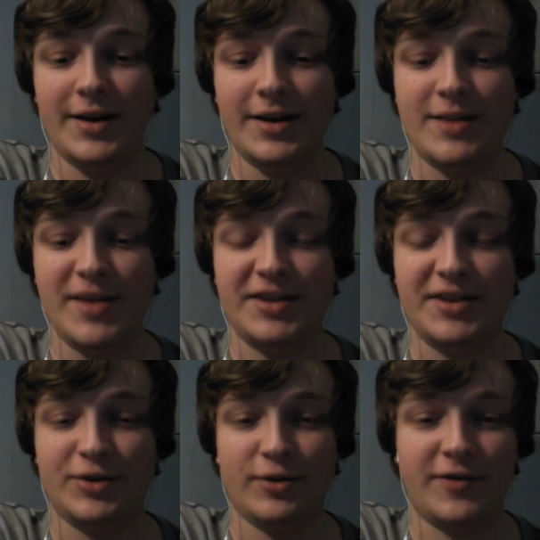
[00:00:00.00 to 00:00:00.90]
he meets
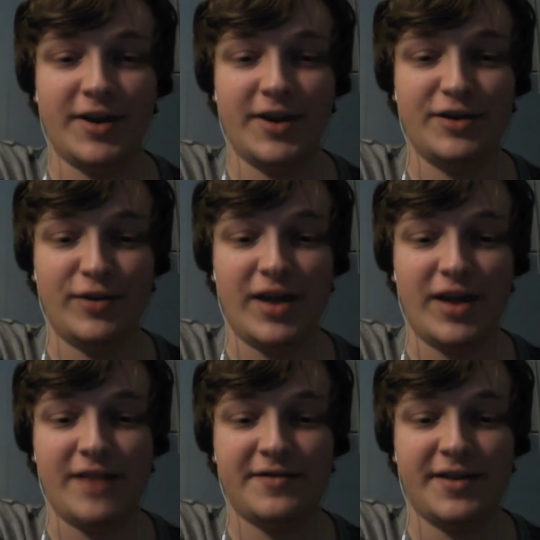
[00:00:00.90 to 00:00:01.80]
his girlfriend in real
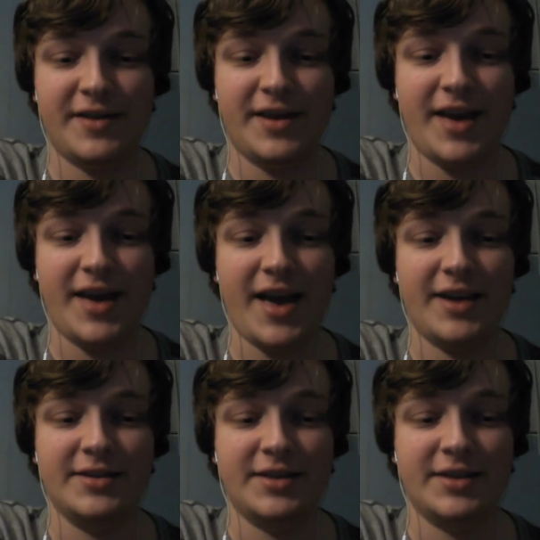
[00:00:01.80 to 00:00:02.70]
life,
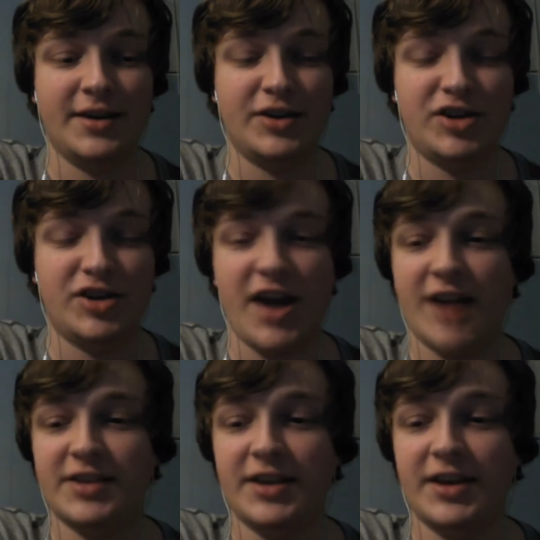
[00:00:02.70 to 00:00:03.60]
and she
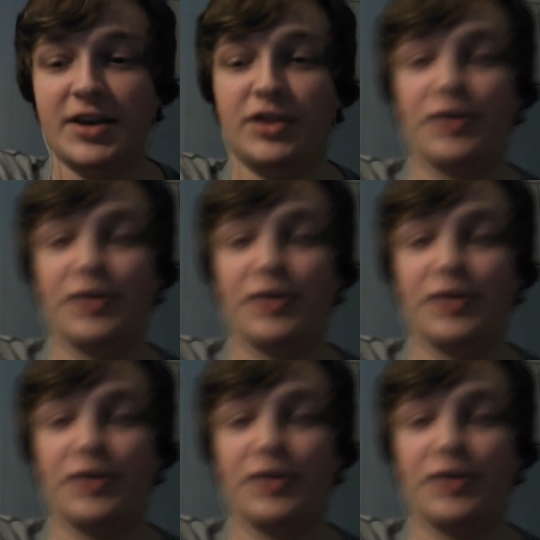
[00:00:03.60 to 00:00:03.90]
acts like,